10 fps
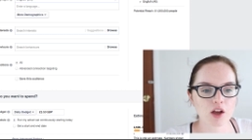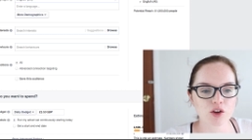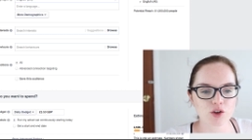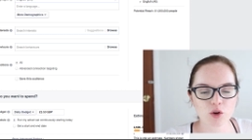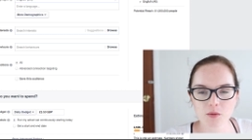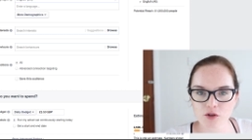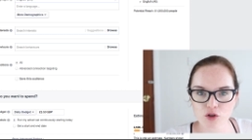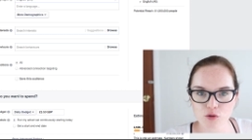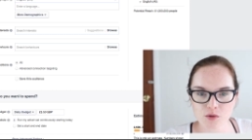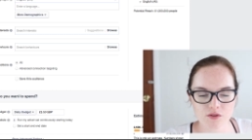you don't want to be
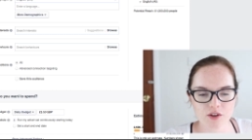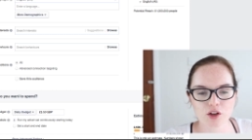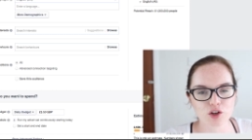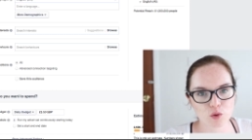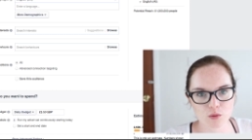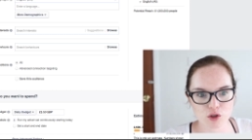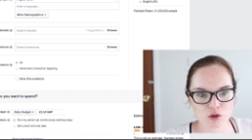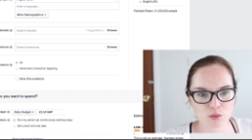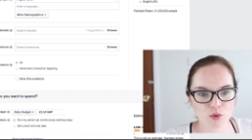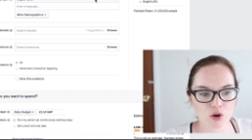too specific and you don't want to be
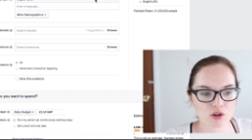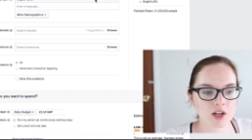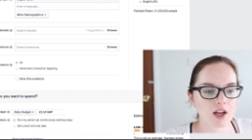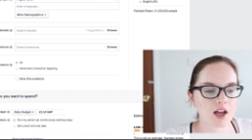too broad,